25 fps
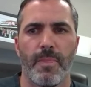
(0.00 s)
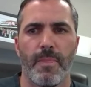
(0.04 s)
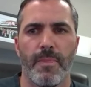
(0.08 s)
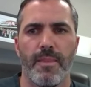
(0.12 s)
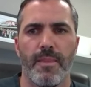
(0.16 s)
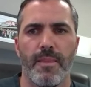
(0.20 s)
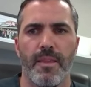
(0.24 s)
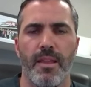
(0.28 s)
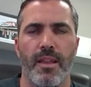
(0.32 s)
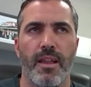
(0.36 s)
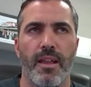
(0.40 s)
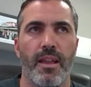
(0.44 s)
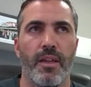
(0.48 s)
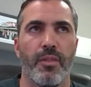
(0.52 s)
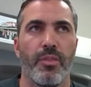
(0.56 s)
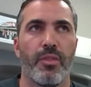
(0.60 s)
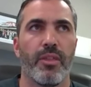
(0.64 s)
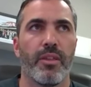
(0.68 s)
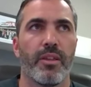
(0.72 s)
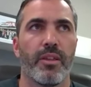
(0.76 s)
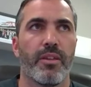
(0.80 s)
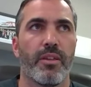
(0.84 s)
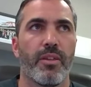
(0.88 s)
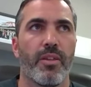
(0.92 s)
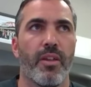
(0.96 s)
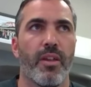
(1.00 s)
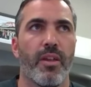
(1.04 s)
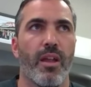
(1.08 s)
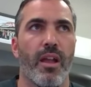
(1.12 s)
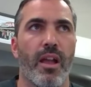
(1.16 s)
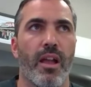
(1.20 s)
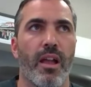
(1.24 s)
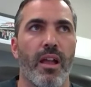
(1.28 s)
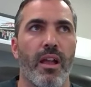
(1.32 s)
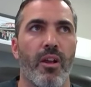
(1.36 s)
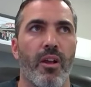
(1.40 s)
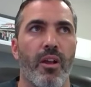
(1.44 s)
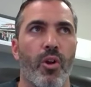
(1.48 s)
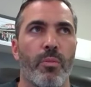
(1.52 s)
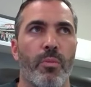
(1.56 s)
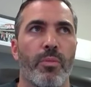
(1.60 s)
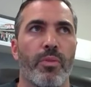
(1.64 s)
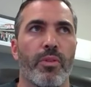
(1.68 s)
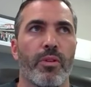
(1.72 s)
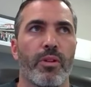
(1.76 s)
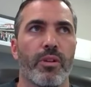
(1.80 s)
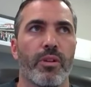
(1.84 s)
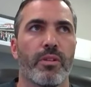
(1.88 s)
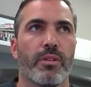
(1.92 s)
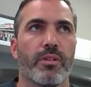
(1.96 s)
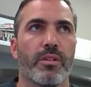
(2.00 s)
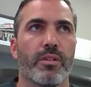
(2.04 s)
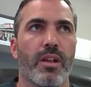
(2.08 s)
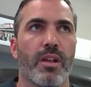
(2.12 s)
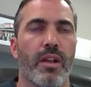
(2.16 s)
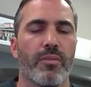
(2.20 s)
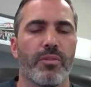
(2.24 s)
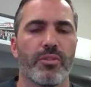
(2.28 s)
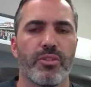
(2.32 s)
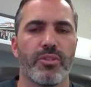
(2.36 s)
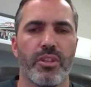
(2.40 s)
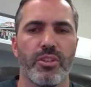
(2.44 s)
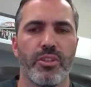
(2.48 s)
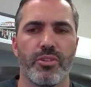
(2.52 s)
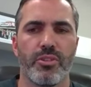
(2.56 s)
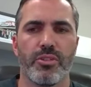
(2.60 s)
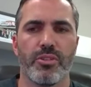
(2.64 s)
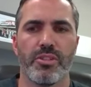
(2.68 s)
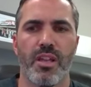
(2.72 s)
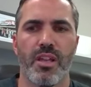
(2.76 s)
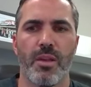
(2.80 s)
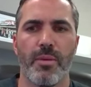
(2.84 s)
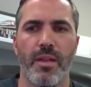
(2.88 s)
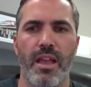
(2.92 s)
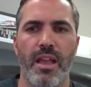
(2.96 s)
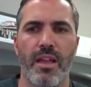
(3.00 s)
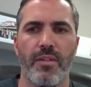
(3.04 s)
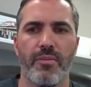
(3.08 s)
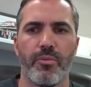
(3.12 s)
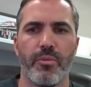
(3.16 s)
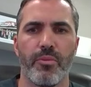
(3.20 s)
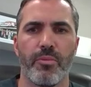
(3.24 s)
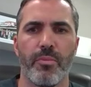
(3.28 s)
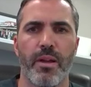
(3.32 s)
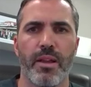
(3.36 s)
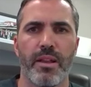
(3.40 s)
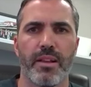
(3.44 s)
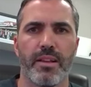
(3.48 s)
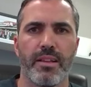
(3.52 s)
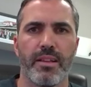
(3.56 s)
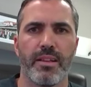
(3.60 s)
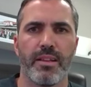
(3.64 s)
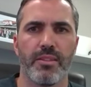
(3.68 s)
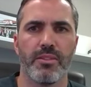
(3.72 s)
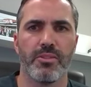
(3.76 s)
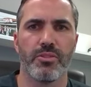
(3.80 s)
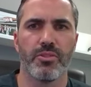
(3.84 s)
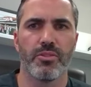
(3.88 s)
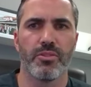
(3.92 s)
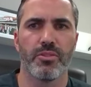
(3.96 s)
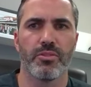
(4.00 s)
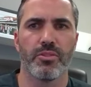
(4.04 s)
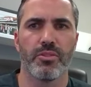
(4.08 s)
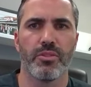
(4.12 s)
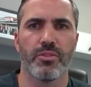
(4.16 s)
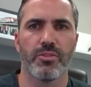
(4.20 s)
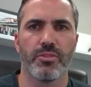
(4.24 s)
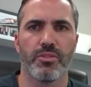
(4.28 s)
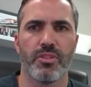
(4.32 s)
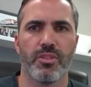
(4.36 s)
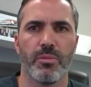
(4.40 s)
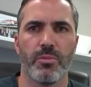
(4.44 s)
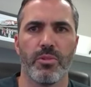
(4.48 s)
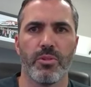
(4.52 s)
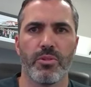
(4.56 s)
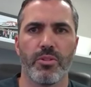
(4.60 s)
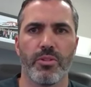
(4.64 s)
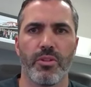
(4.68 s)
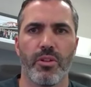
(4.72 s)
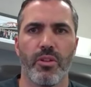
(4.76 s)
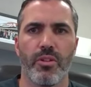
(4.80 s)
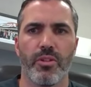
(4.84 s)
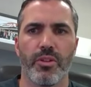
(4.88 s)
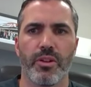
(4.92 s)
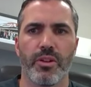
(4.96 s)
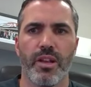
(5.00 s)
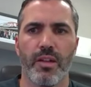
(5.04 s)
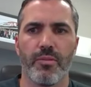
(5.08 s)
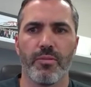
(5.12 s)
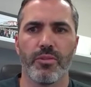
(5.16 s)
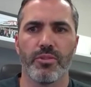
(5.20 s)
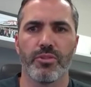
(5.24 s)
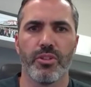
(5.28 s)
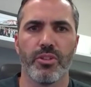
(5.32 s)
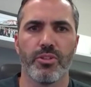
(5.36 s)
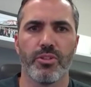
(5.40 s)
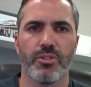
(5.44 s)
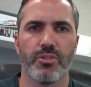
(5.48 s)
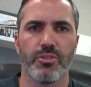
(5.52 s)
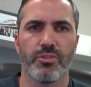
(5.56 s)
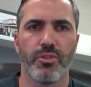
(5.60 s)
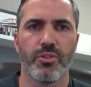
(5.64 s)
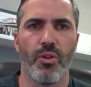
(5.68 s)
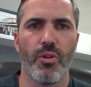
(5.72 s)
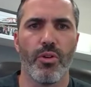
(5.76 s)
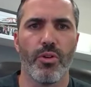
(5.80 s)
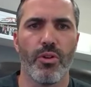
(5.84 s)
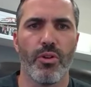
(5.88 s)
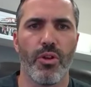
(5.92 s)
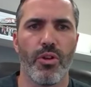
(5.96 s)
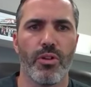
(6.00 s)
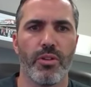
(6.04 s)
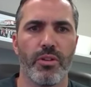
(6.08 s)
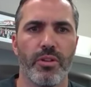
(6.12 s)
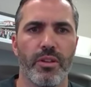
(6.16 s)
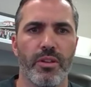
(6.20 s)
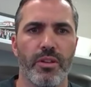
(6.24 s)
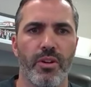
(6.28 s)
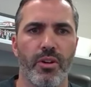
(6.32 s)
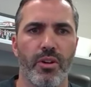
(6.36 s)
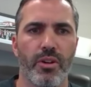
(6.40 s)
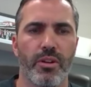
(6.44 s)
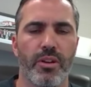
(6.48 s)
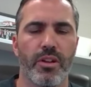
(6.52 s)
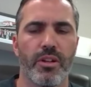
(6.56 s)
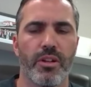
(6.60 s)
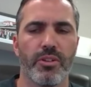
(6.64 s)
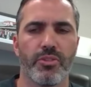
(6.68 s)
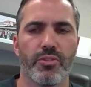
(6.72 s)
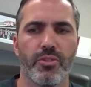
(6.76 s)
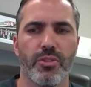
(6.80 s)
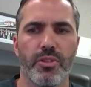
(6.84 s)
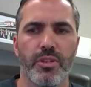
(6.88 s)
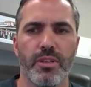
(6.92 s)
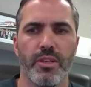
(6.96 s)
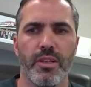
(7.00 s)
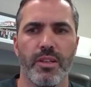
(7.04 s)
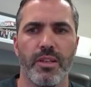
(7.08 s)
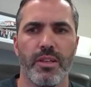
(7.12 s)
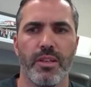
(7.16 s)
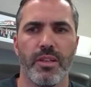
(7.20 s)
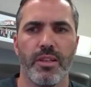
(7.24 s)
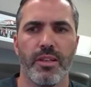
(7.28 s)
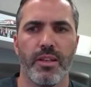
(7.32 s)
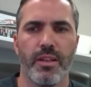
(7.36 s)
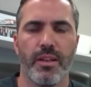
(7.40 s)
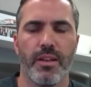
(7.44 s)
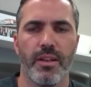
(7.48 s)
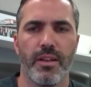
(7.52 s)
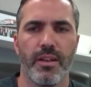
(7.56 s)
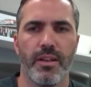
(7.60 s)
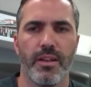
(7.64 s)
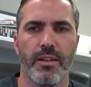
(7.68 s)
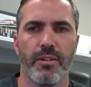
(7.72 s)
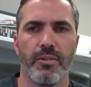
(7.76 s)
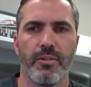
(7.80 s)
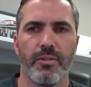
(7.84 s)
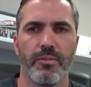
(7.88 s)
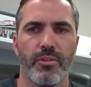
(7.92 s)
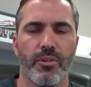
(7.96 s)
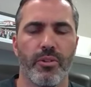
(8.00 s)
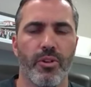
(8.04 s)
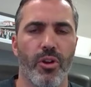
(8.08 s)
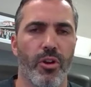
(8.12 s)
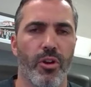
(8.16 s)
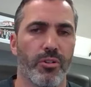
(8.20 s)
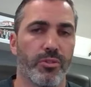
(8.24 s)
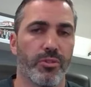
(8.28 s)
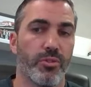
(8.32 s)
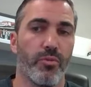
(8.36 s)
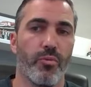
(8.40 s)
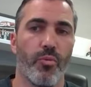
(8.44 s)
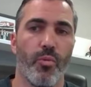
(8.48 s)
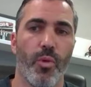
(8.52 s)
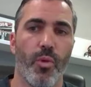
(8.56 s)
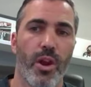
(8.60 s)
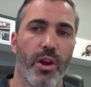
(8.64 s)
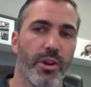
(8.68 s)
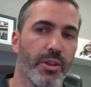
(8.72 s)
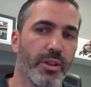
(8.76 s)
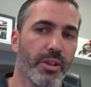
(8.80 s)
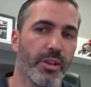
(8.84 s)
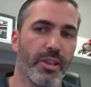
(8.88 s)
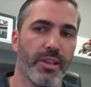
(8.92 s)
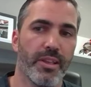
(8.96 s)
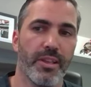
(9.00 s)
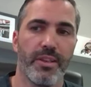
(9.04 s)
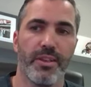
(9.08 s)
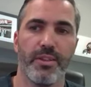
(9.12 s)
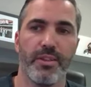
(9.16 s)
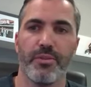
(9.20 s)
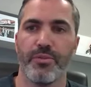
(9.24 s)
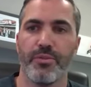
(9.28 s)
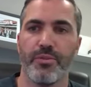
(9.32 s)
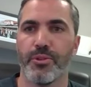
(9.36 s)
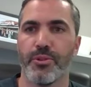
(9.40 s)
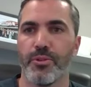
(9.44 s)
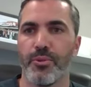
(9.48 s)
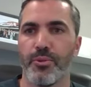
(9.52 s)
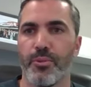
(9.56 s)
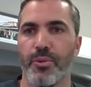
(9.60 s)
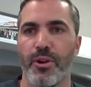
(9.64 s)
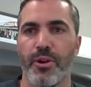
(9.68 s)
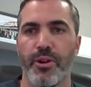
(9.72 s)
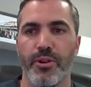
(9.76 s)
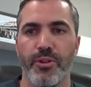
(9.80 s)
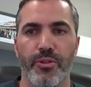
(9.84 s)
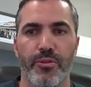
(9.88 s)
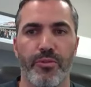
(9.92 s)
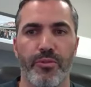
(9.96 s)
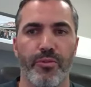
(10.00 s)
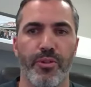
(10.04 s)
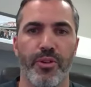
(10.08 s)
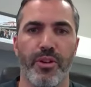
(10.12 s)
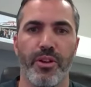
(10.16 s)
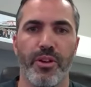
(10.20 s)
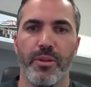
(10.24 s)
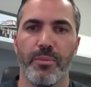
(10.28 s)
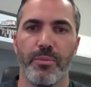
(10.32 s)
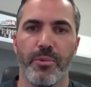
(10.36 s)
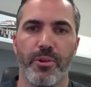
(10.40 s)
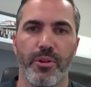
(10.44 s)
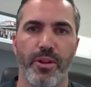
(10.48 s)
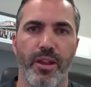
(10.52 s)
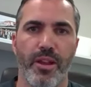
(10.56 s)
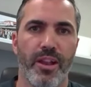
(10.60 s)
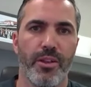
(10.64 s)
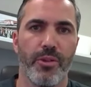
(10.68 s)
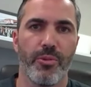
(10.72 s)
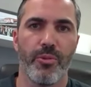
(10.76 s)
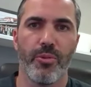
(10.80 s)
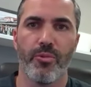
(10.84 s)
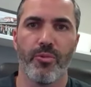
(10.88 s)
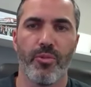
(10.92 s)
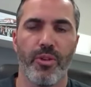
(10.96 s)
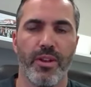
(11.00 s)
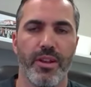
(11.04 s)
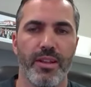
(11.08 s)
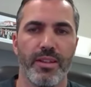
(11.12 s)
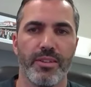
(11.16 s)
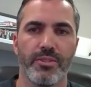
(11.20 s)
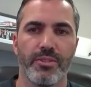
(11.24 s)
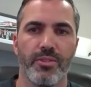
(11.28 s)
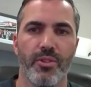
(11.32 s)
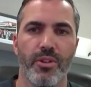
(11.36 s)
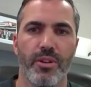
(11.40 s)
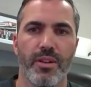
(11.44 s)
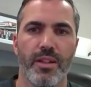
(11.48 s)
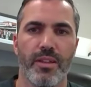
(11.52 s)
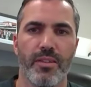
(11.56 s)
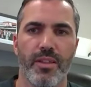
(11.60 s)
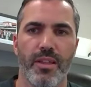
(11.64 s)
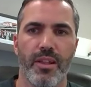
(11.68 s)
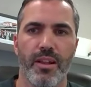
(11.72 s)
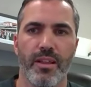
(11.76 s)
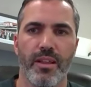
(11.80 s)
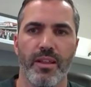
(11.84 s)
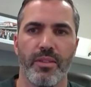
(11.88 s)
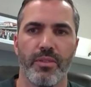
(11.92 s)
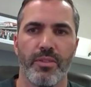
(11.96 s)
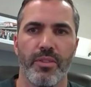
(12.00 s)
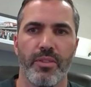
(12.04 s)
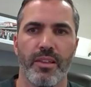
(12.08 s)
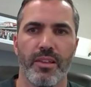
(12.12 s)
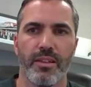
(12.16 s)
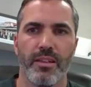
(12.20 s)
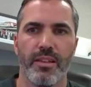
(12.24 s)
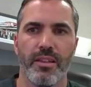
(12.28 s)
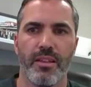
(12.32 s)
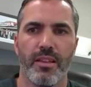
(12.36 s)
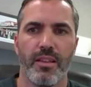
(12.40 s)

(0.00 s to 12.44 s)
Yeah, I think, I hope the conversations I'm having with my kids are, are similar to all the conversations going on in our country, uh, regardless of where you live or where you're from or how you were raised or any of that. I think